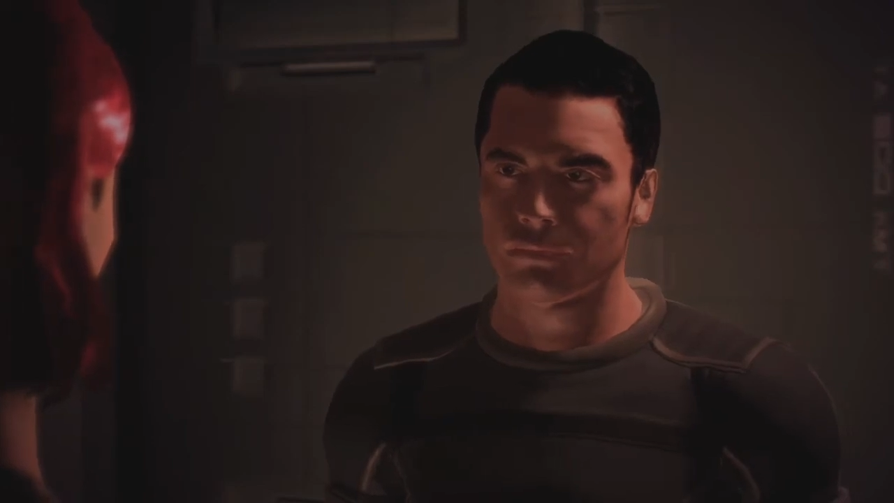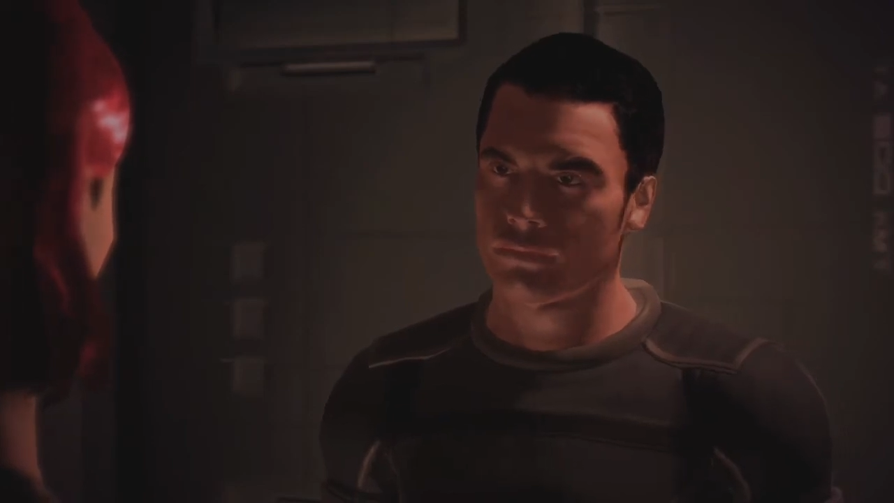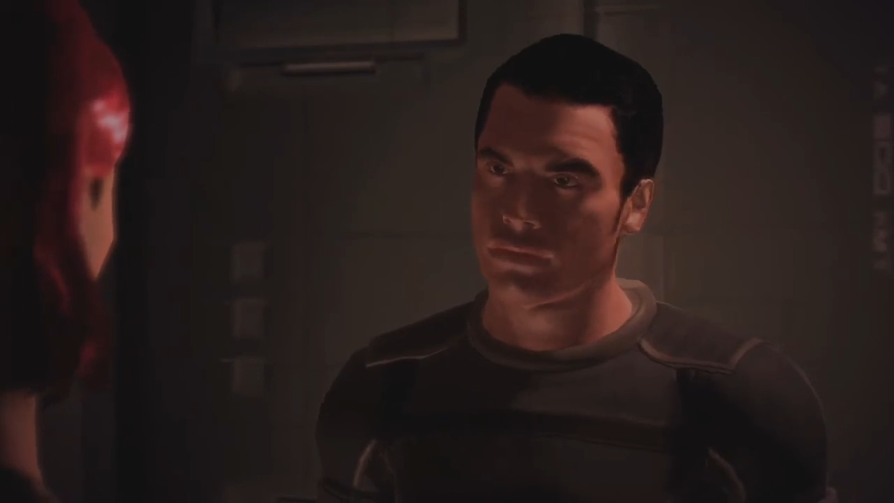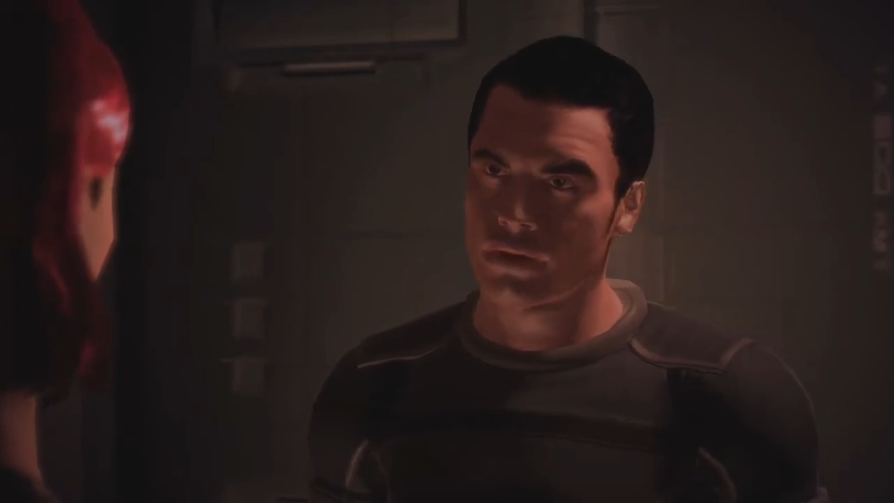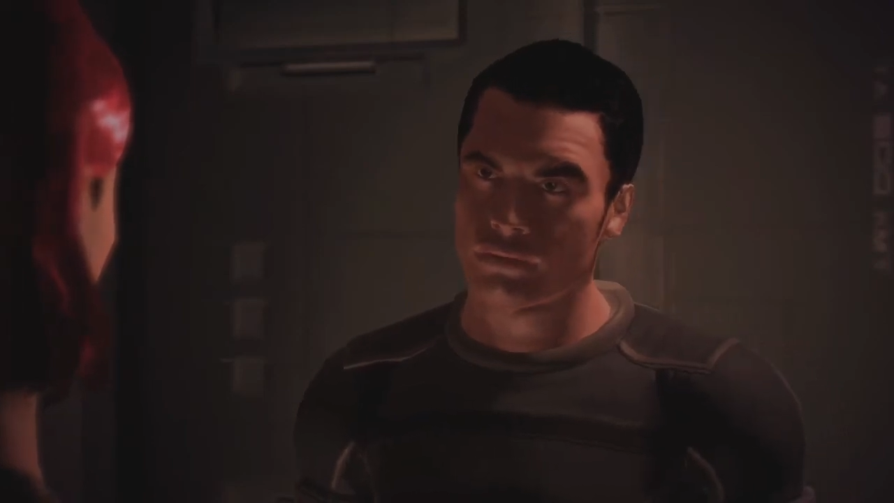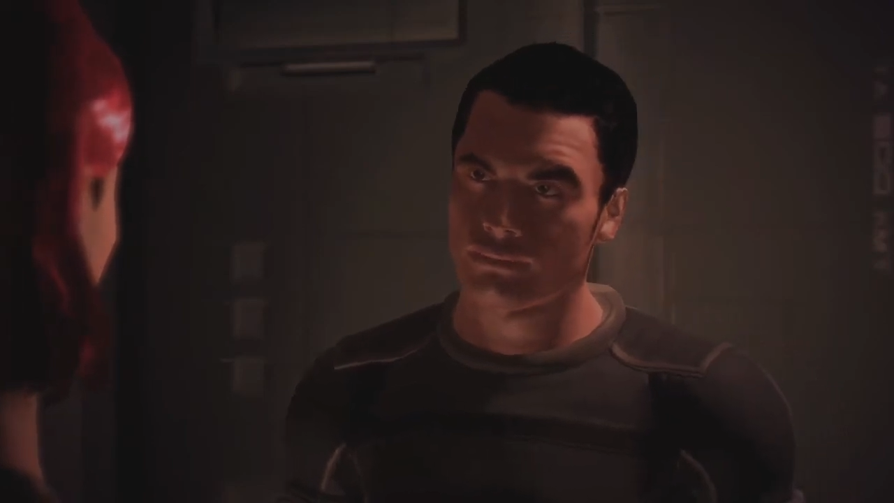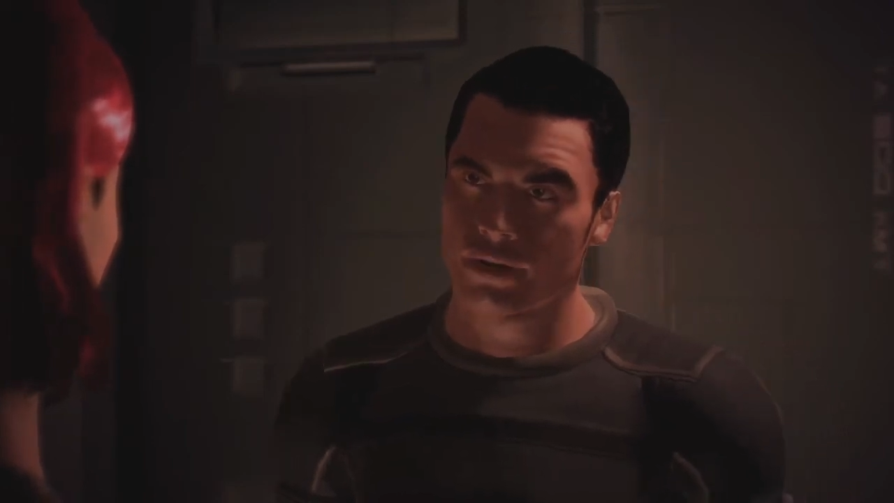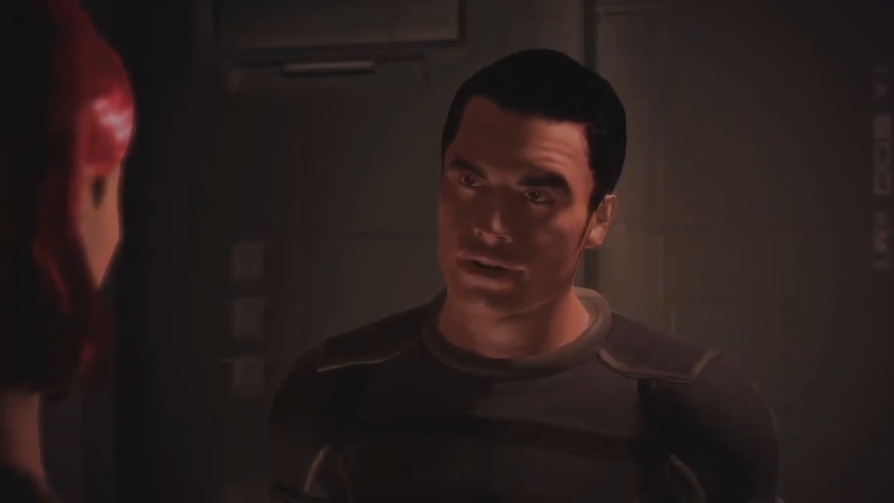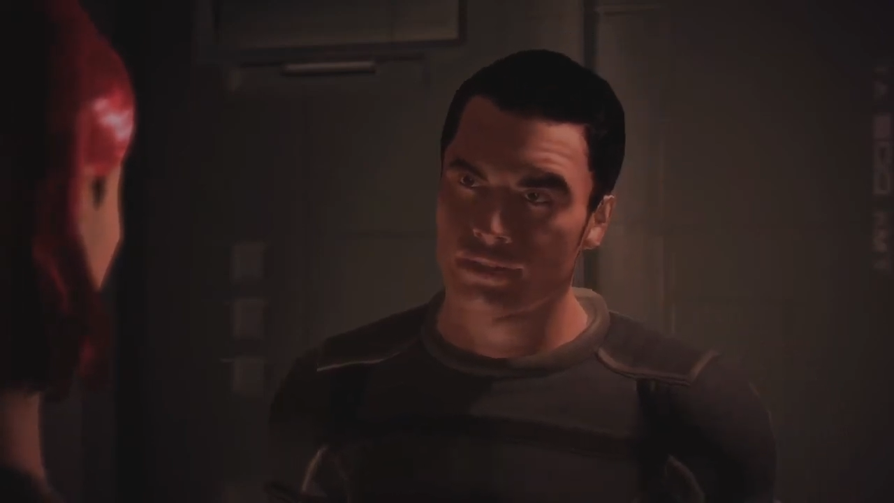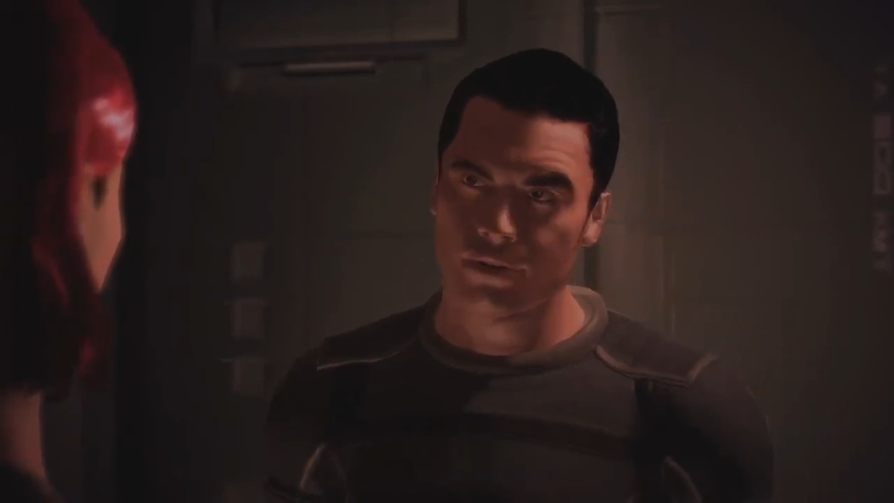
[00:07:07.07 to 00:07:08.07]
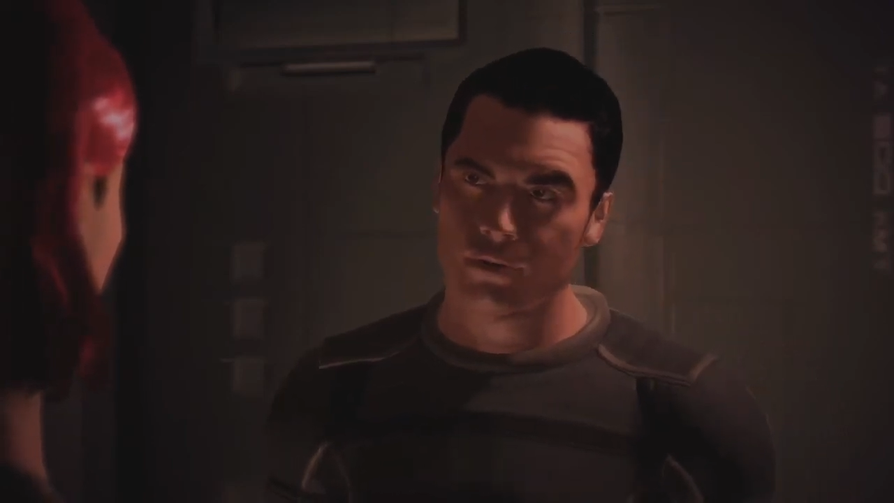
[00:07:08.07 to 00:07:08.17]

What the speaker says: had a point here.